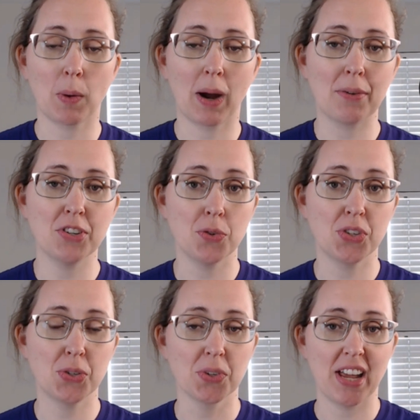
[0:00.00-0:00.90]
where I would do
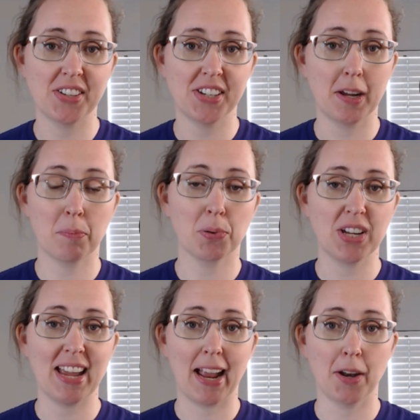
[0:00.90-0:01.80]
stool testing
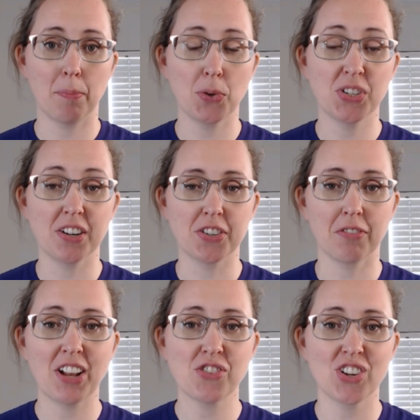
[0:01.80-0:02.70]
pre and post
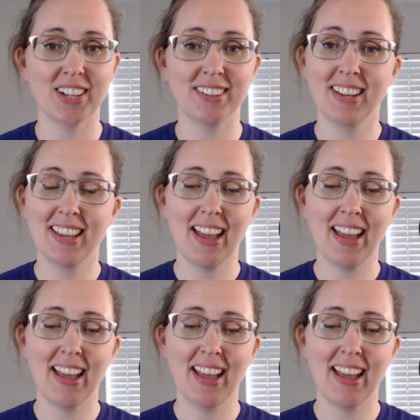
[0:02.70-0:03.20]
intervention.